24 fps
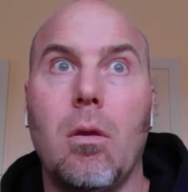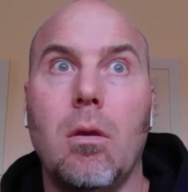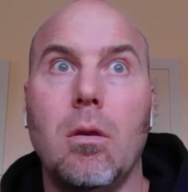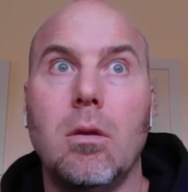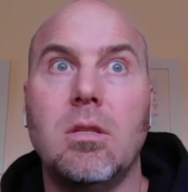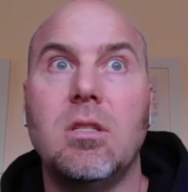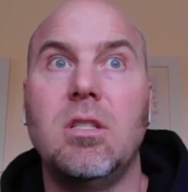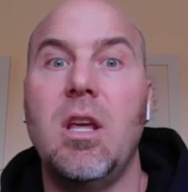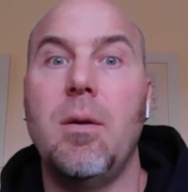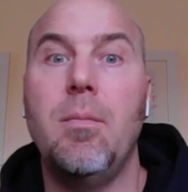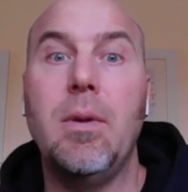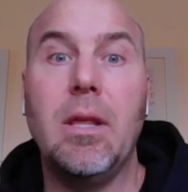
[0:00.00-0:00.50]

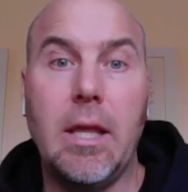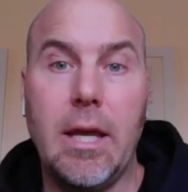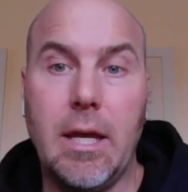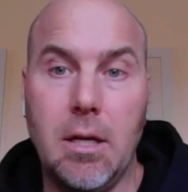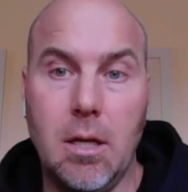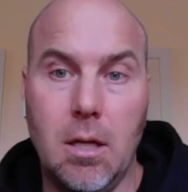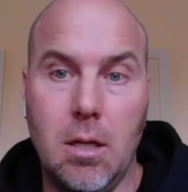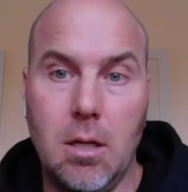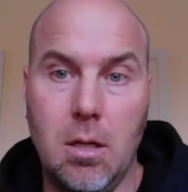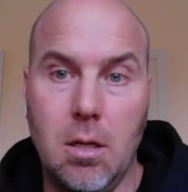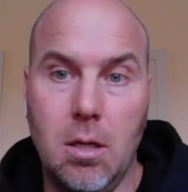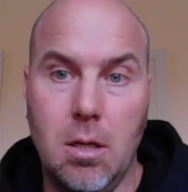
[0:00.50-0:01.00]

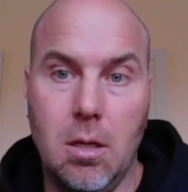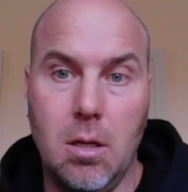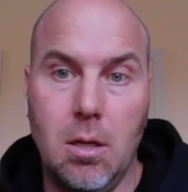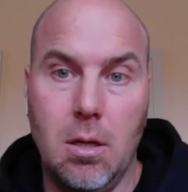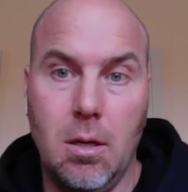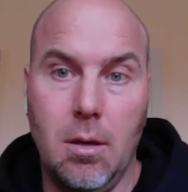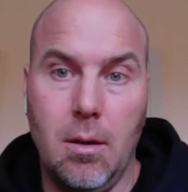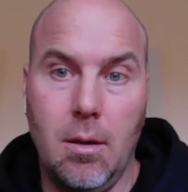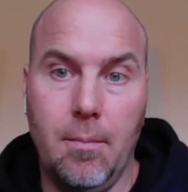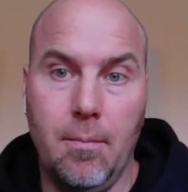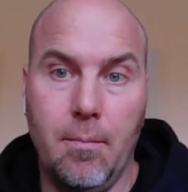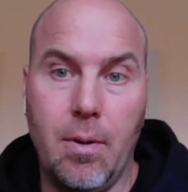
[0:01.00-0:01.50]
stimulated
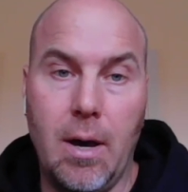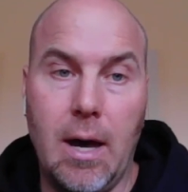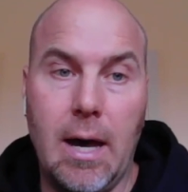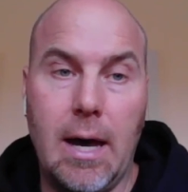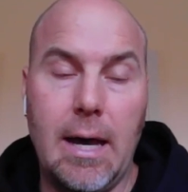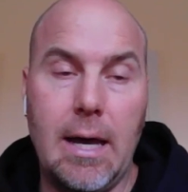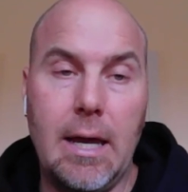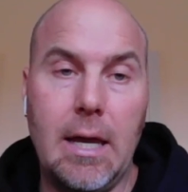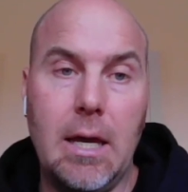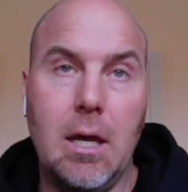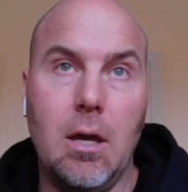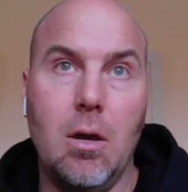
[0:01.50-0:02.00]

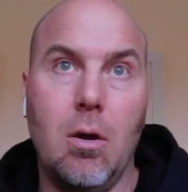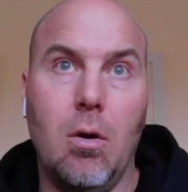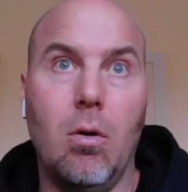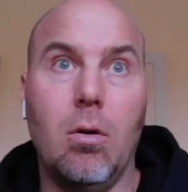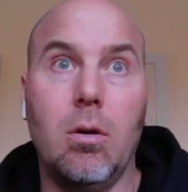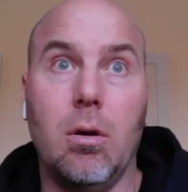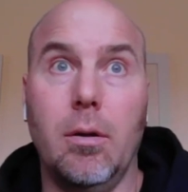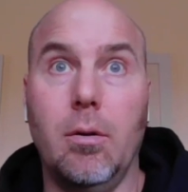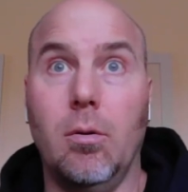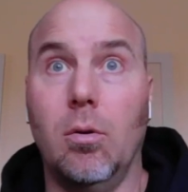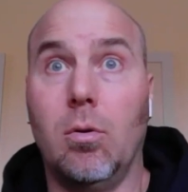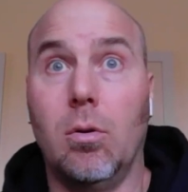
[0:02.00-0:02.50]
by
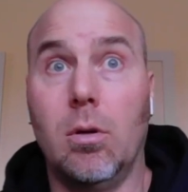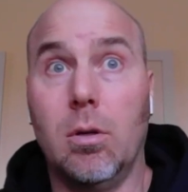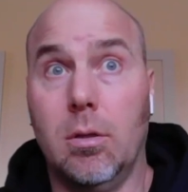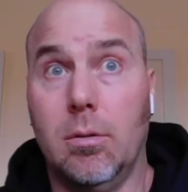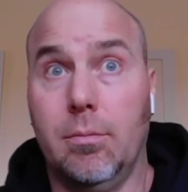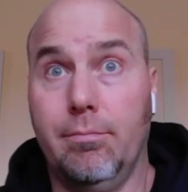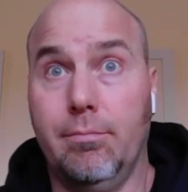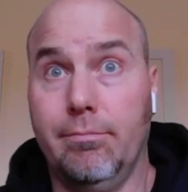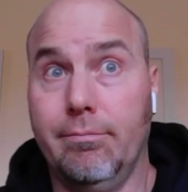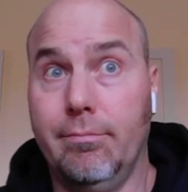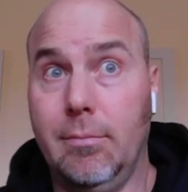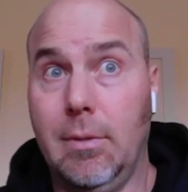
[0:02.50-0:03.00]

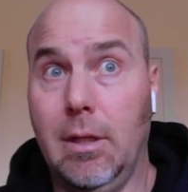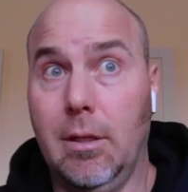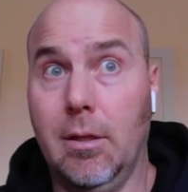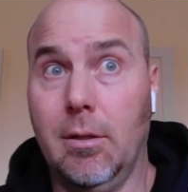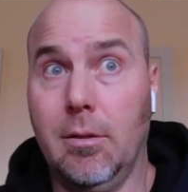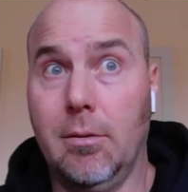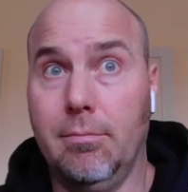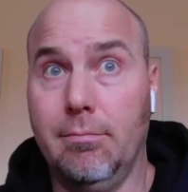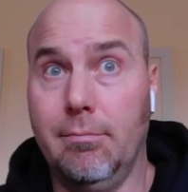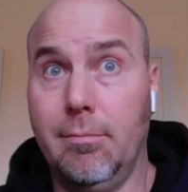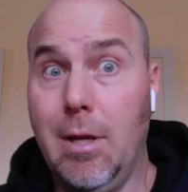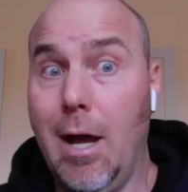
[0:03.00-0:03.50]
or
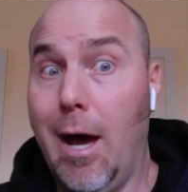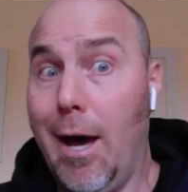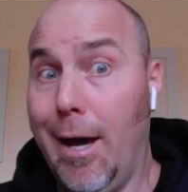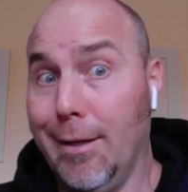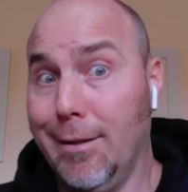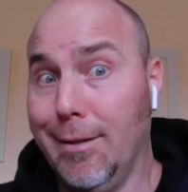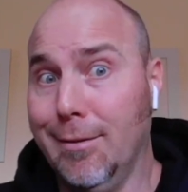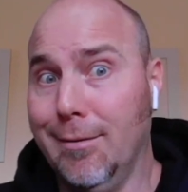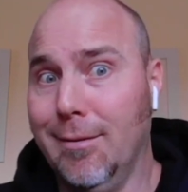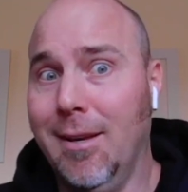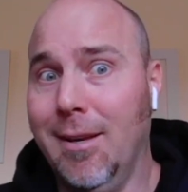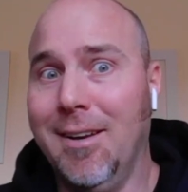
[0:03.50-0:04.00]

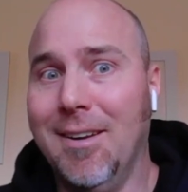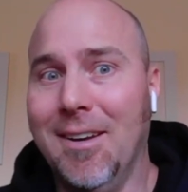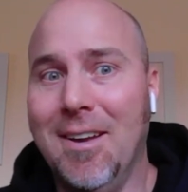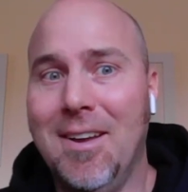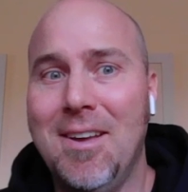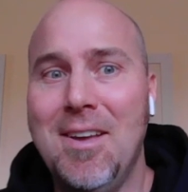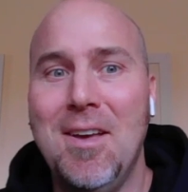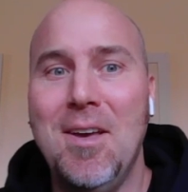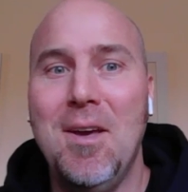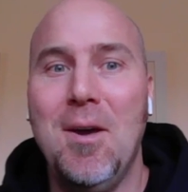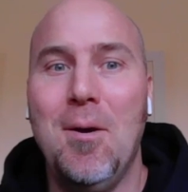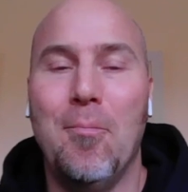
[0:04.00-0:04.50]
not
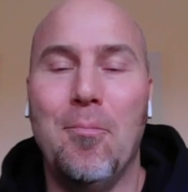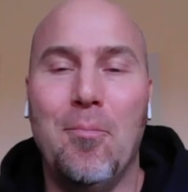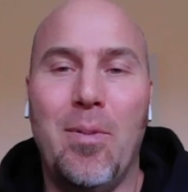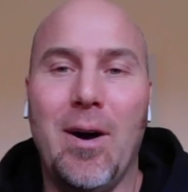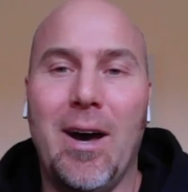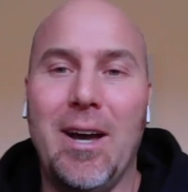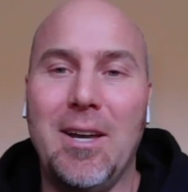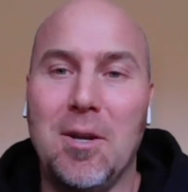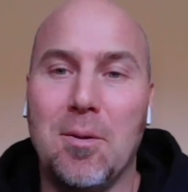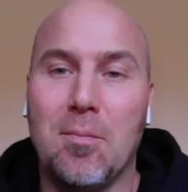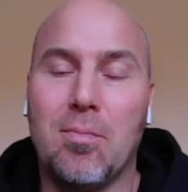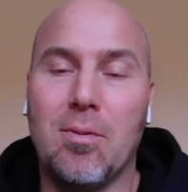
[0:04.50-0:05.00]

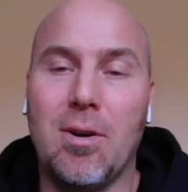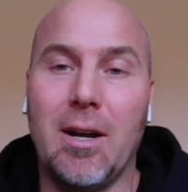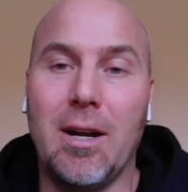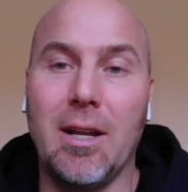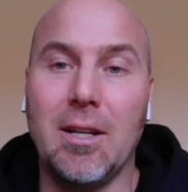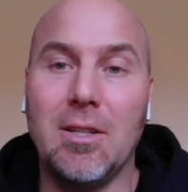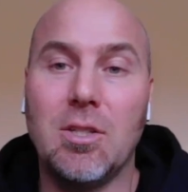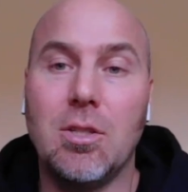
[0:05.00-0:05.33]
by your product.